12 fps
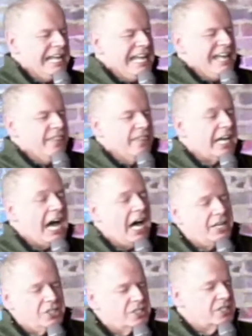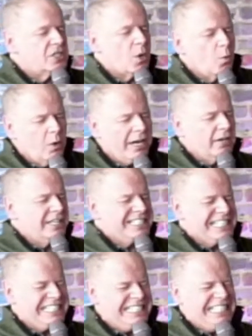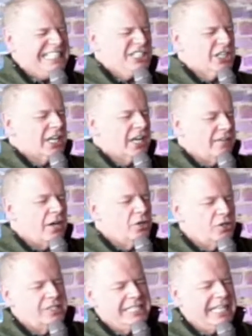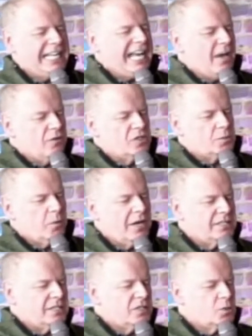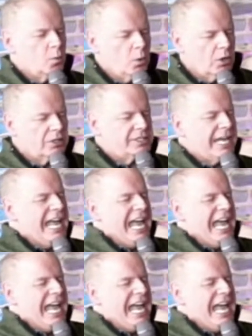the conscious, the awareness, the teaching of understanding how this process works